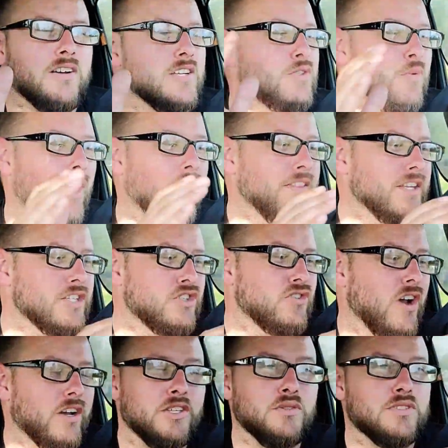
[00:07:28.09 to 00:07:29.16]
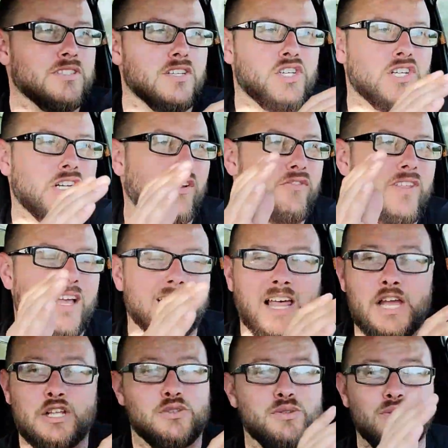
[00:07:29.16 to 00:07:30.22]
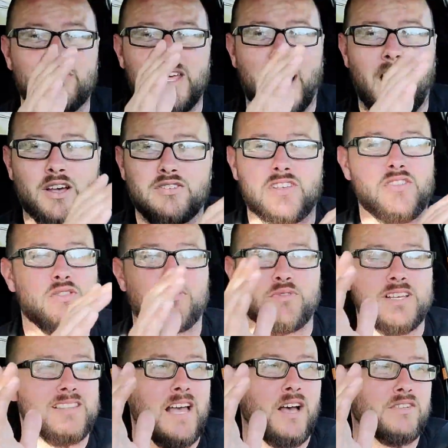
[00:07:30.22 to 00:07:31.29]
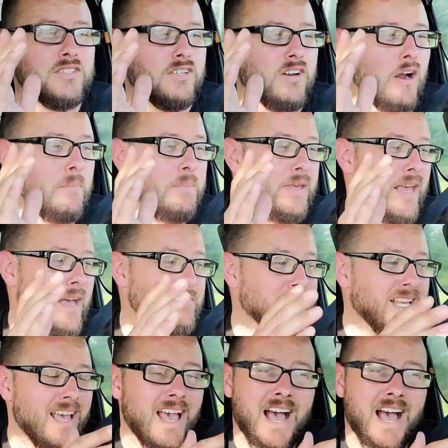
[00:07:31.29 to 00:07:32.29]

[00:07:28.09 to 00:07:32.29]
Because when this truck used to shift at like 2,000, 3,000 RPMs,